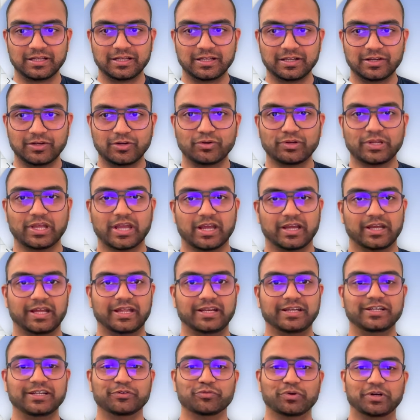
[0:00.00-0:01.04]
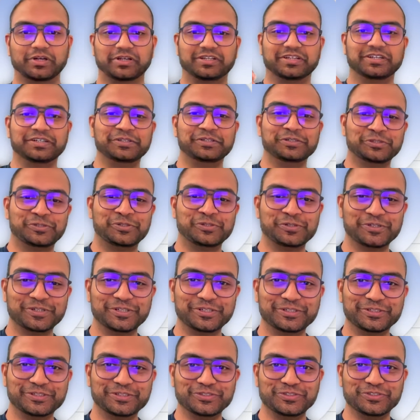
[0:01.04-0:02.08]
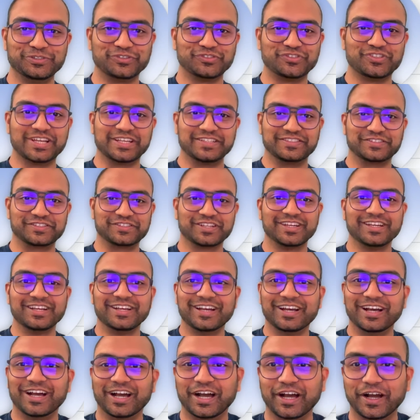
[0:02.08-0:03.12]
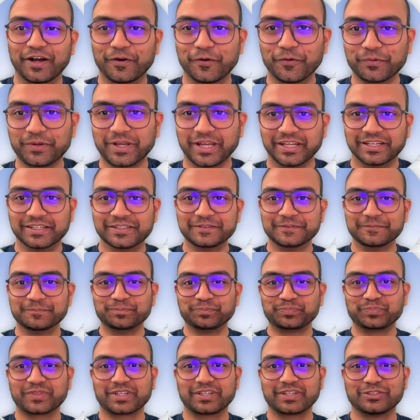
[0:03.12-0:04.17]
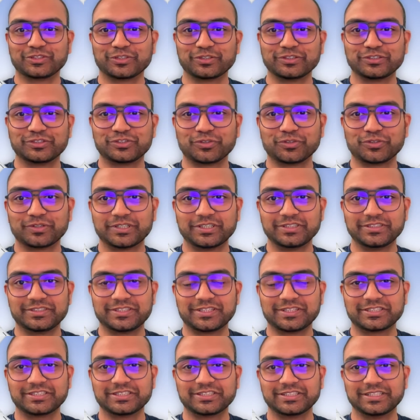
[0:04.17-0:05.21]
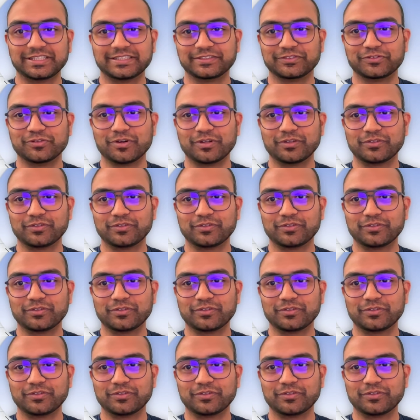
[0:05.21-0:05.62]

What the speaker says: Oh yeah, and it worked. Success. Okay, so the store instruction has gone